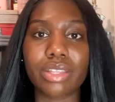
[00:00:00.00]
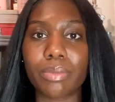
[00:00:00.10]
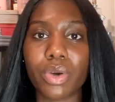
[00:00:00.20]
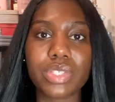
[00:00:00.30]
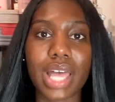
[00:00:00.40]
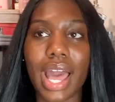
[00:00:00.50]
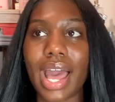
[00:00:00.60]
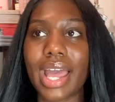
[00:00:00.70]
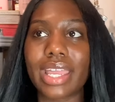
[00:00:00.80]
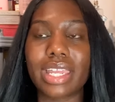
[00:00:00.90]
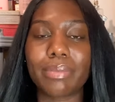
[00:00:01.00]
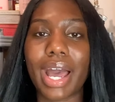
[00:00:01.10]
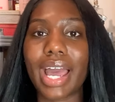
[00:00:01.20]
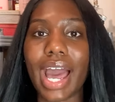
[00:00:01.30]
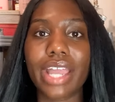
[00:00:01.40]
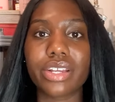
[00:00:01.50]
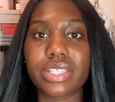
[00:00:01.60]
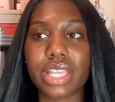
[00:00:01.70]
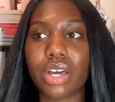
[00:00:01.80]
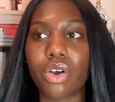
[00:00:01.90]
the Most High, in my higher
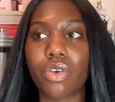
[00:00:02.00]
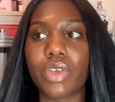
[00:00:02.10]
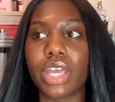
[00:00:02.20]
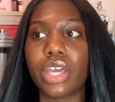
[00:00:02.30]
self,